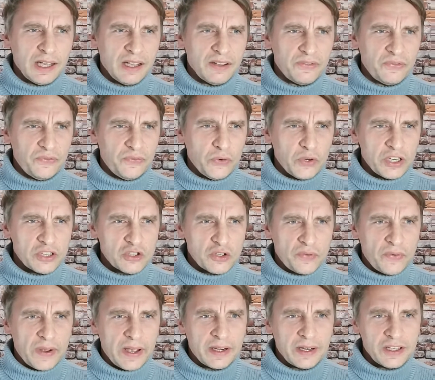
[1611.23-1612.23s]
Footage
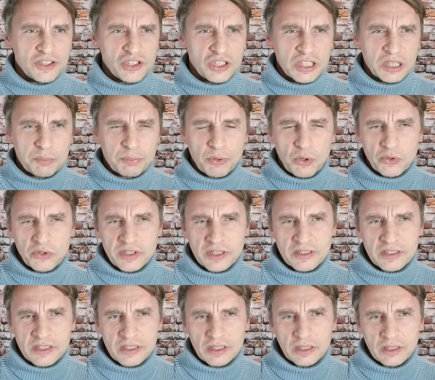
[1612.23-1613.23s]
of unhygienic
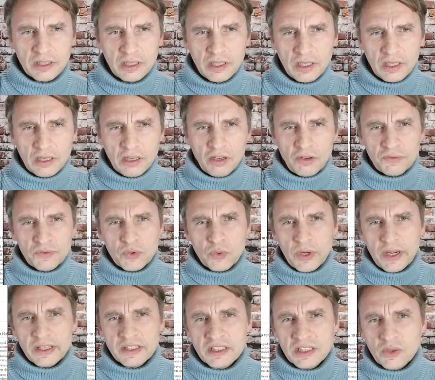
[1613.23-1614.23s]
processing of
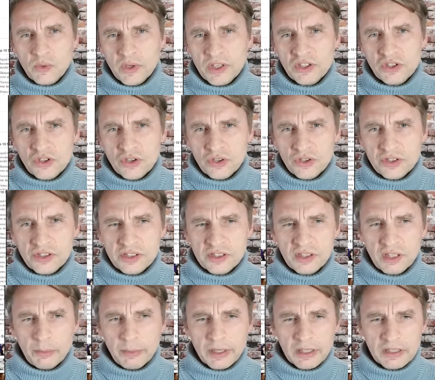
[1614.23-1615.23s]
dried squid churns
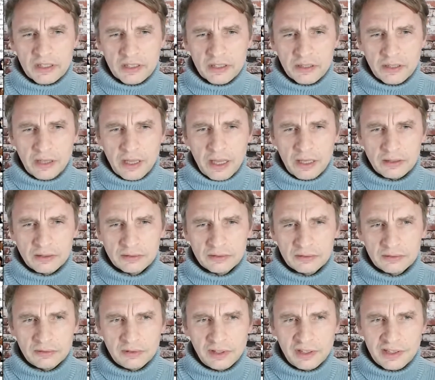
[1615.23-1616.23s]
stomachs. Look at that.
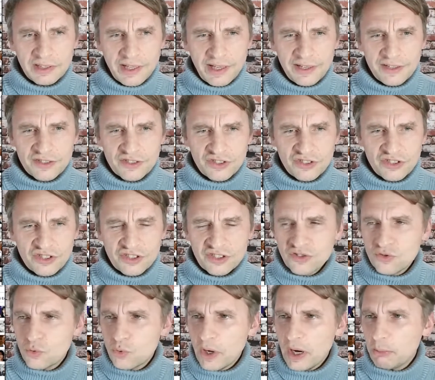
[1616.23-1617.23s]
These ladies are just
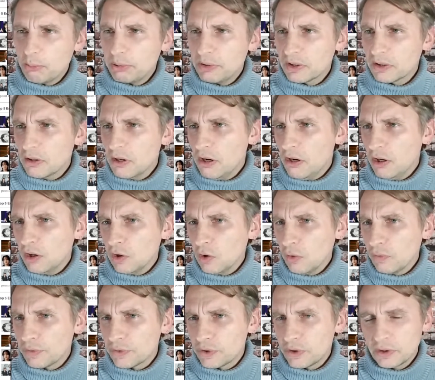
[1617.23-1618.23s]
trampling all
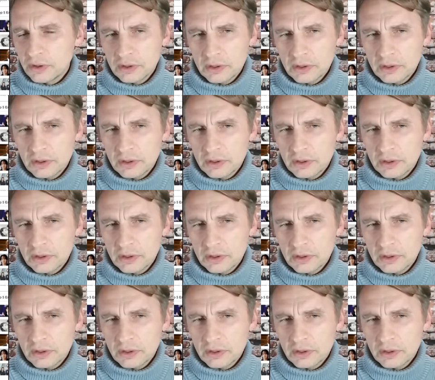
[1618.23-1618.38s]
over